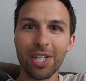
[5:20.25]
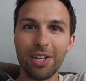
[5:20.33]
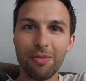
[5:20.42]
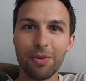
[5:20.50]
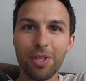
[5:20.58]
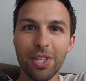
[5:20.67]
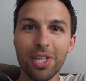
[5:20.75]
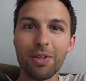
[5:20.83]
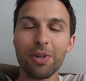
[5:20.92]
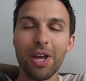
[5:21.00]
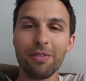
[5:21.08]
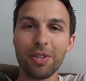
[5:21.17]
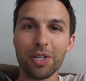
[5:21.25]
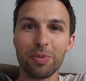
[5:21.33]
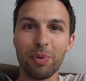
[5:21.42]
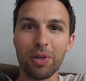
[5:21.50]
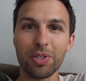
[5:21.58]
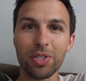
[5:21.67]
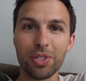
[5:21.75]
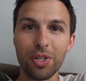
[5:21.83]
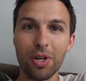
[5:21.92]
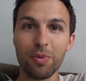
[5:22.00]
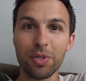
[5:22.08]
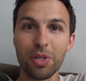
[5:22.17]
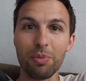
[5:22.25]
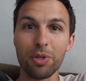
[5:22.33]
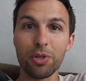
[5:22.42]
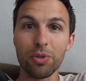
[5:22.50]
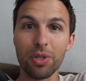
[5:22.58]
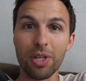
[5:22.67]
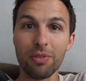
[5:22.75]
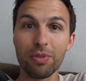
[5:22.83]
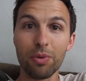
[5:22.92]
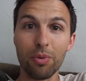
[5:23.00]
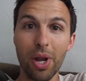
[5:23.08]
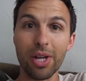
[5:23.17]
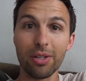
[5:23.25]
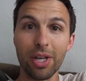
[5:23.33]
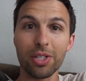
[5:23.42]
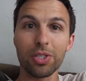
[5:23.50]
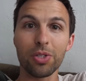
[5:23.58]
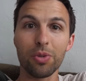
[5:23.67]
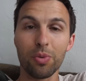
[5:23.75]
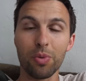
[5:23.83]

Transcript: never thought that I would have the experience to talk with someone who lived right next to the